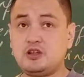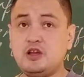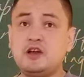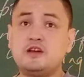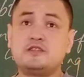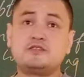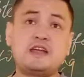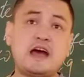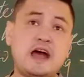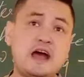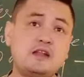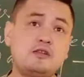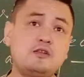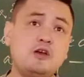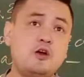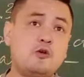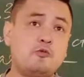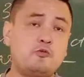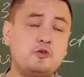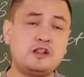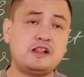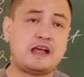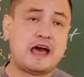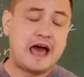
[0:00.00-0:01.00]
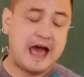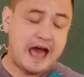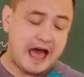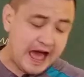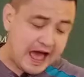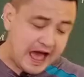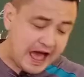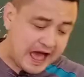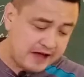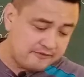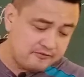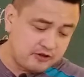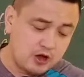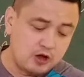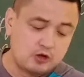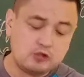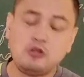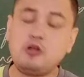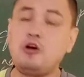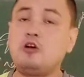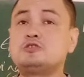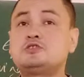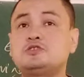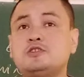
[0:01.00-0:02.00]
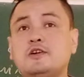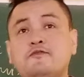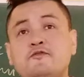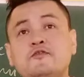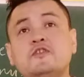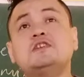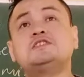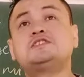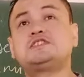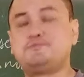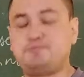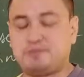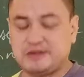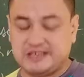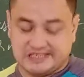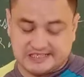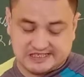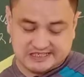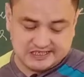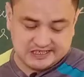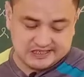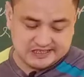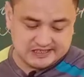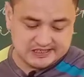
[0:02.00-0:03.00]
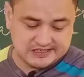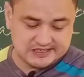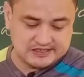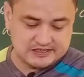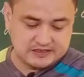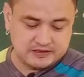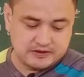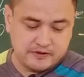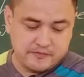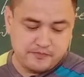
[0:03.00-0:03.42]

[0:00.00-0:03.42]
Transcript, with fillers: then will have loss of species.